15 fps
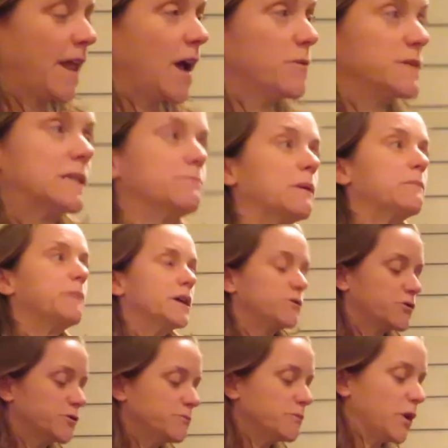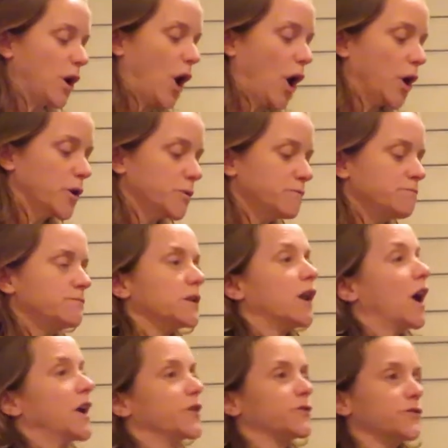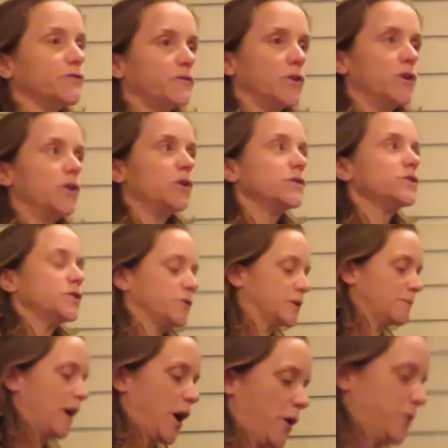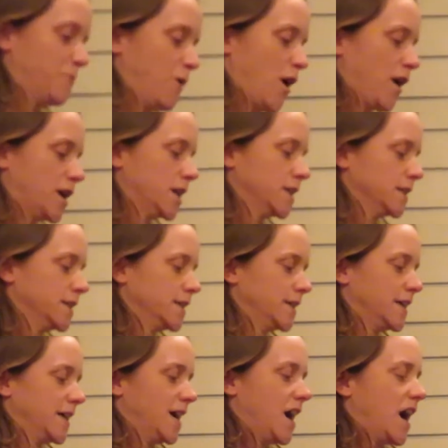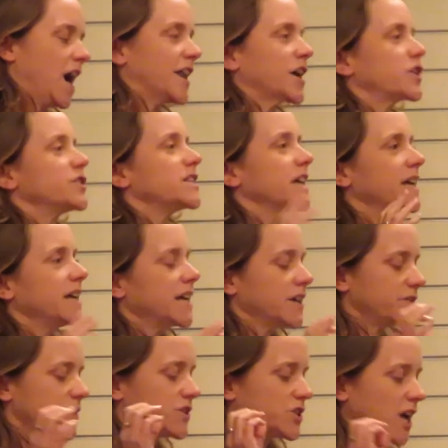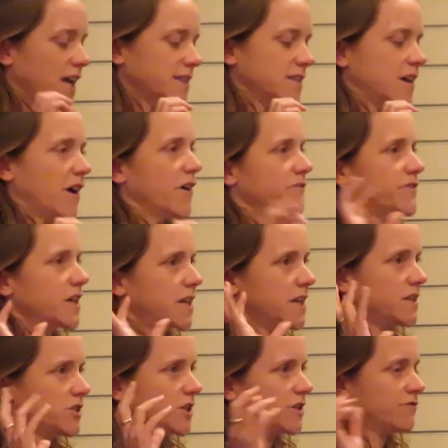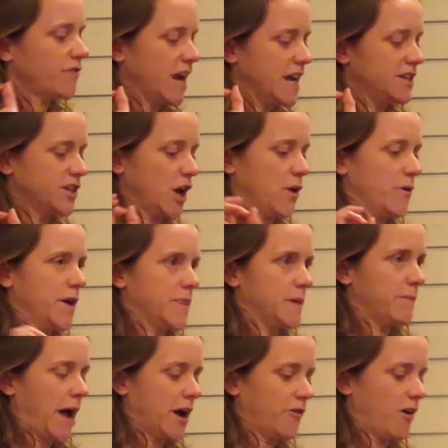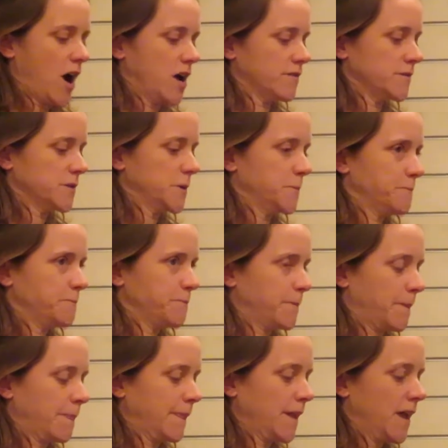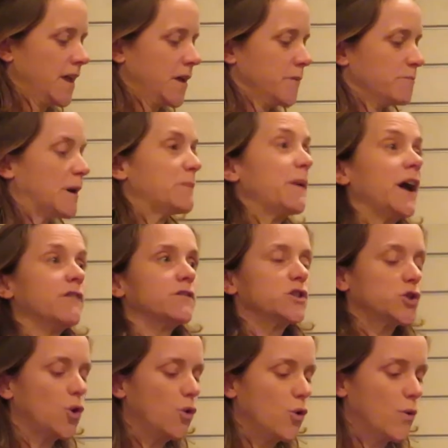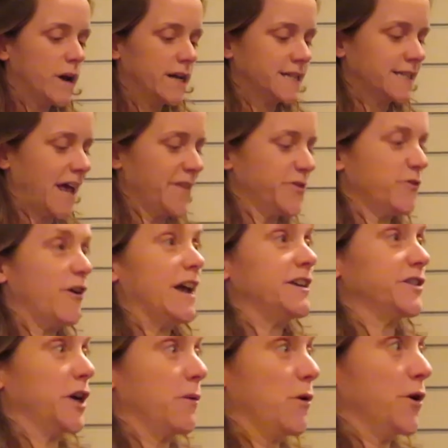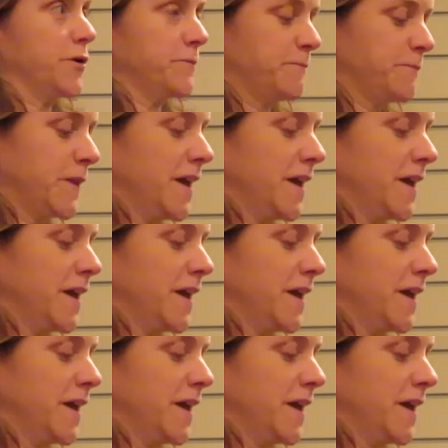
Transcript: I was in my bedroom at home, lying on the floor, doing my homework. And I could hear the chatter of the kitchen radio in the background. My parents always had the radio on.